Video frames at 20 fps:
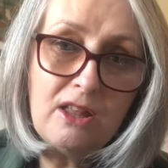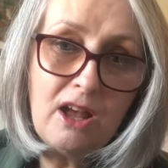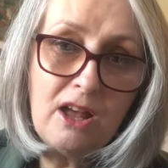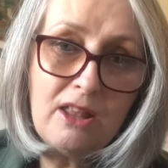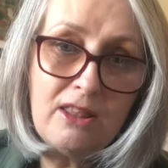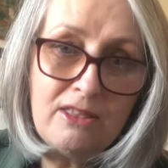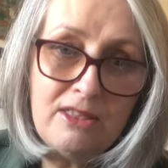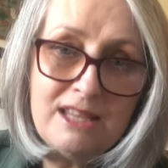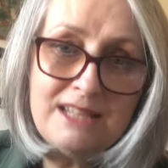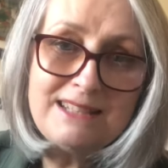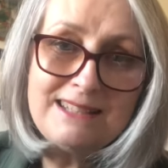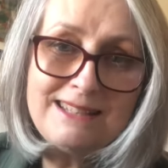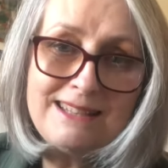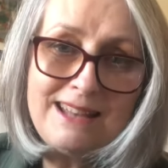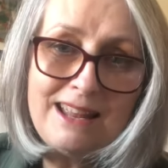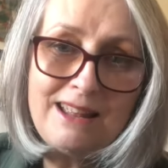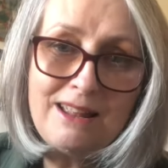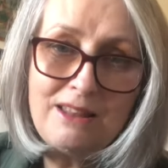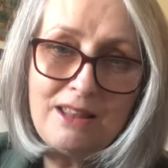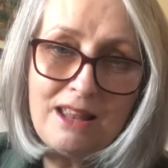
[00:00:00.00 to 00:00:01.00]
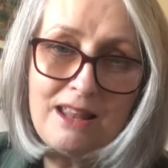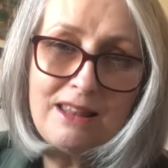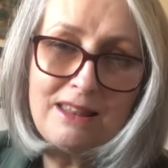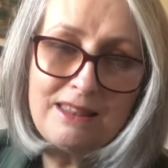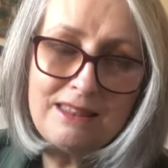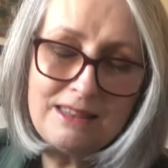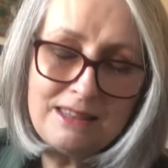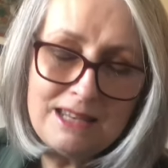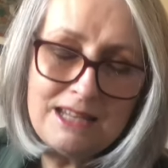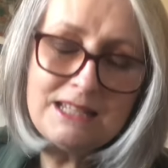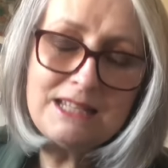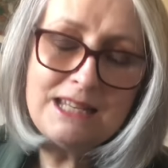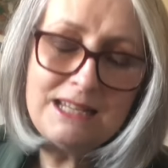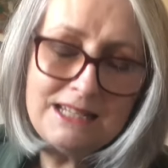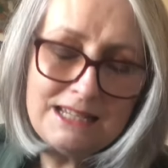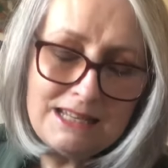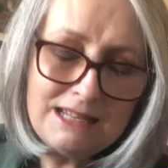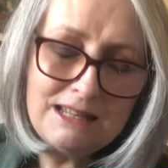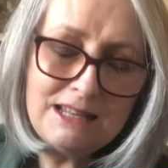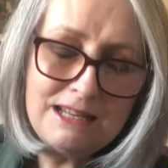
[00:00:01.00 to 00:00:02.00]
this
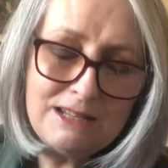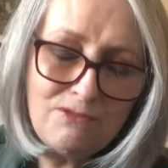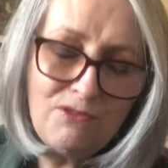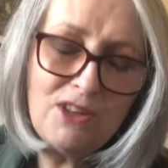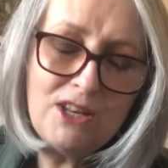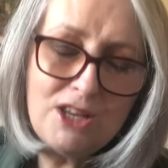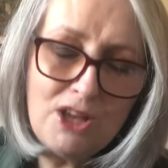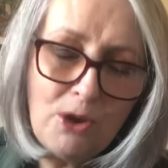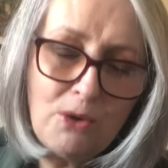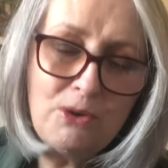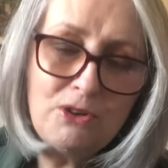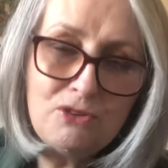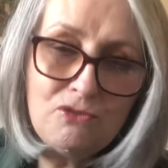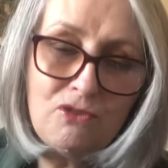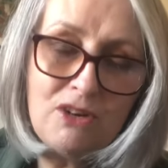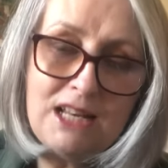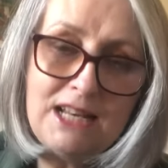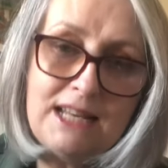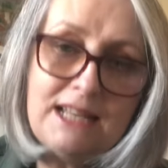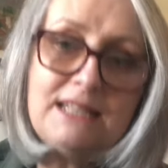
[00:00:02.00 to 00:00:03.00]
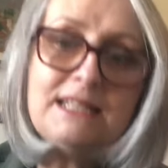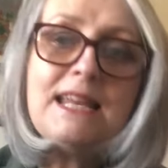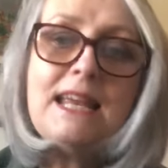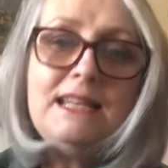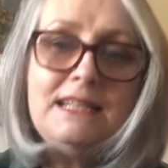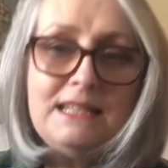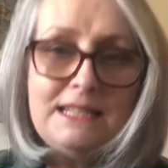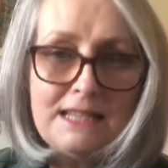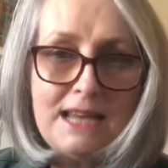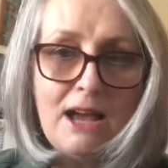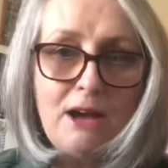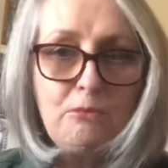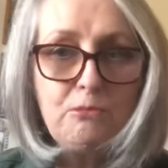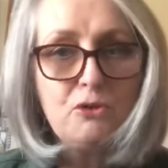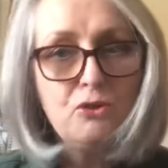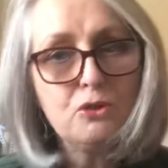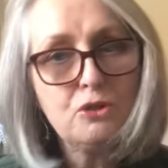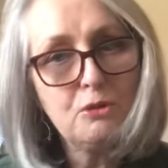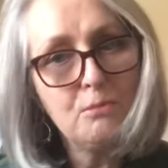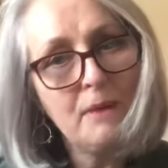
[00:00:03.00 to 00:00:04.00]
video is really intended to help
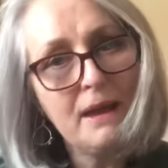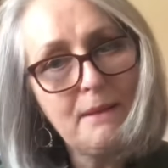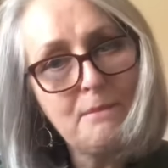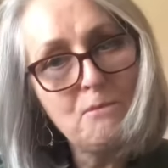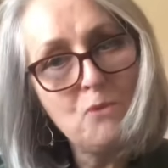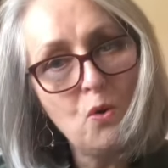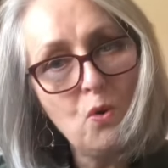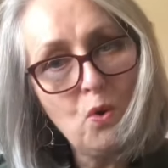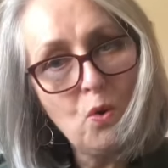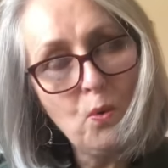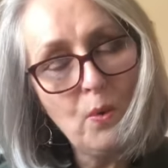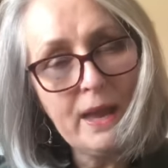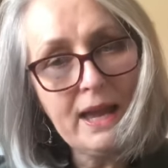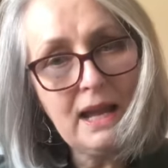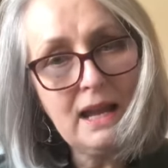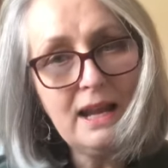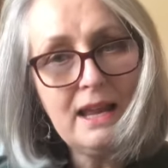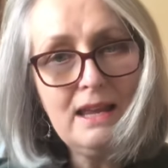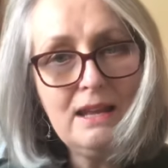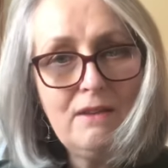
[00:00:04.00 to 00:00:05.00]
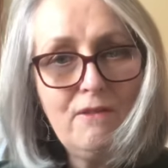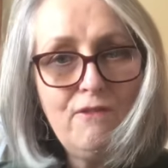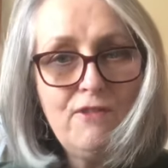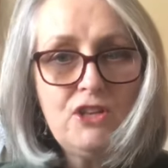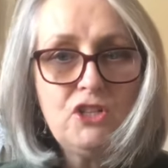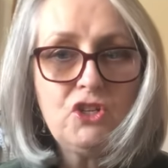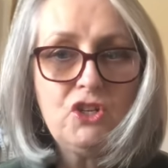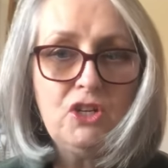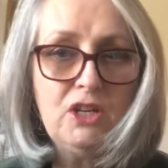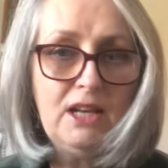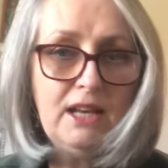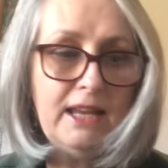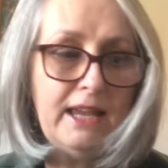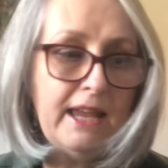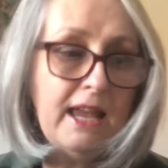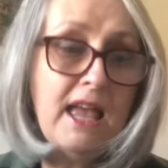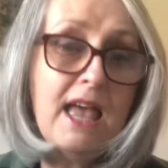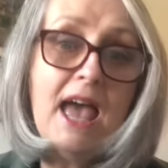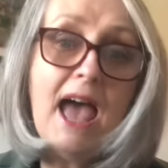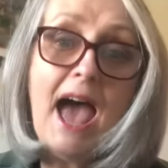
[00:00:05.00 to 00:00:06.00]
you to make more quickly and efficiently.
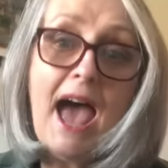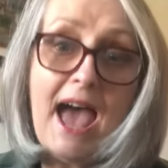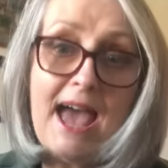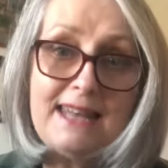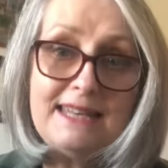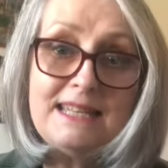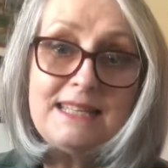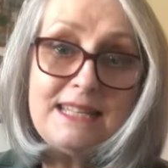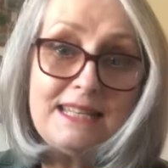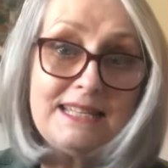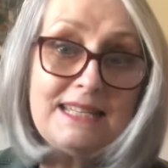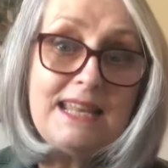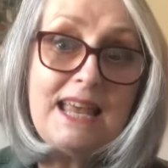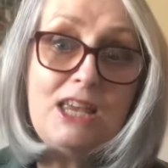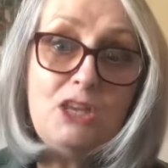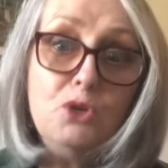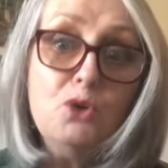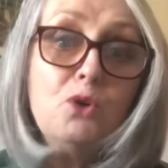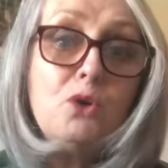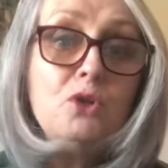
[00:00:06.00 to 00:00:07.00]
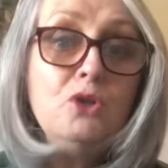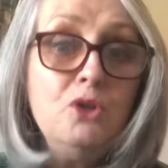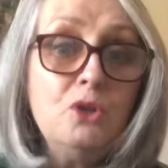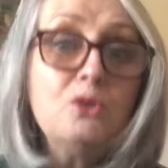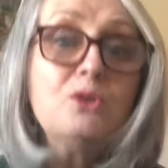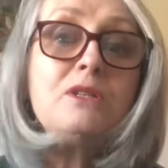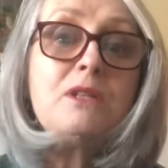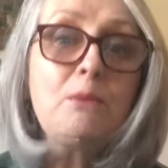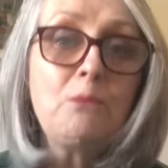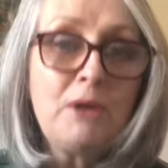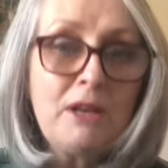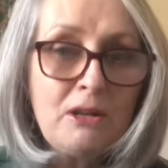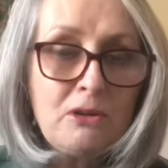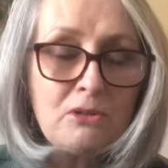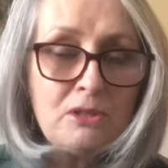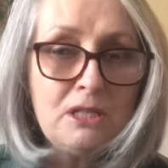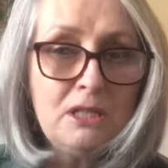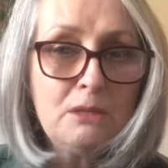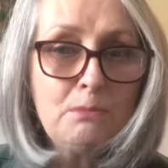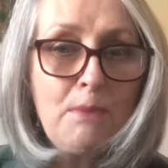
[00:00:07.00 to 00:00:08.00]
And as I say, you can use someone
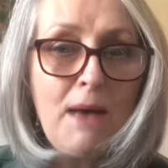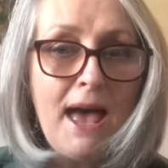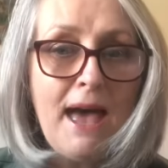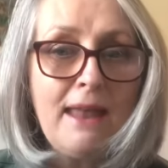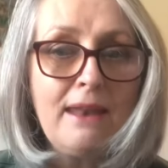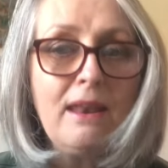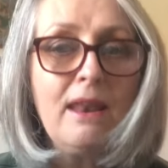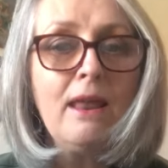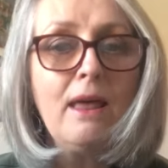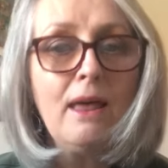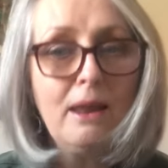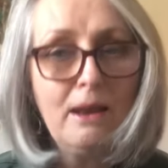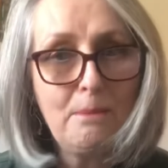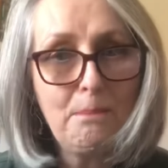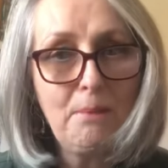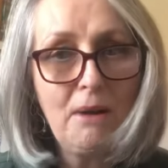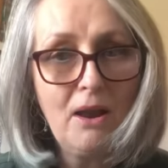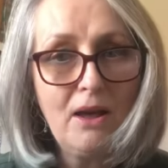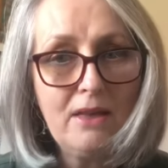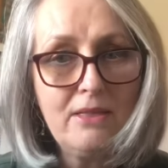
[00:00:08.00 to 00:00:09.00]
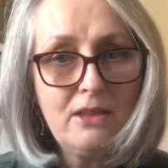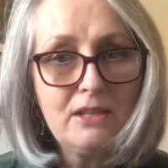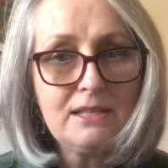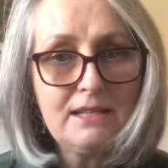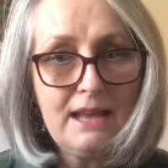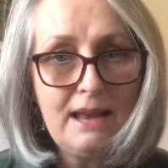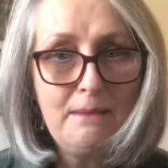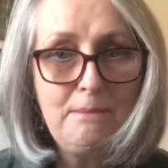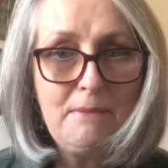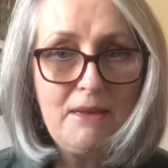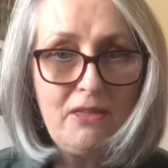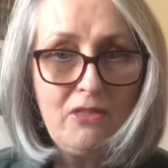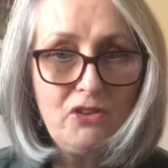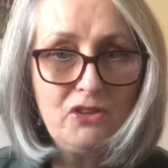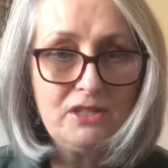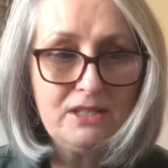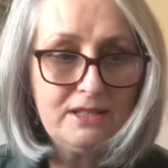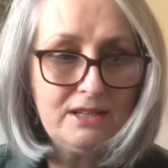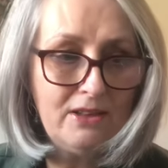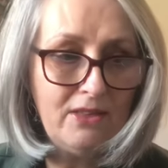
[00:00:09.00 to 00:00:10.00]
else's pattern and apply the same
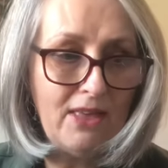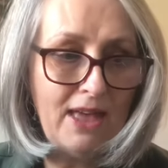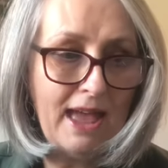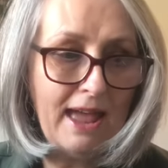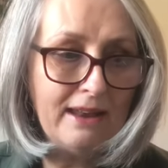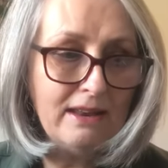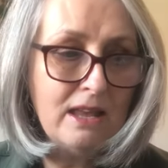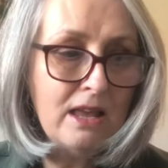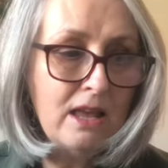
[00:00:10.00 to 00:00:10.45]
methods to that.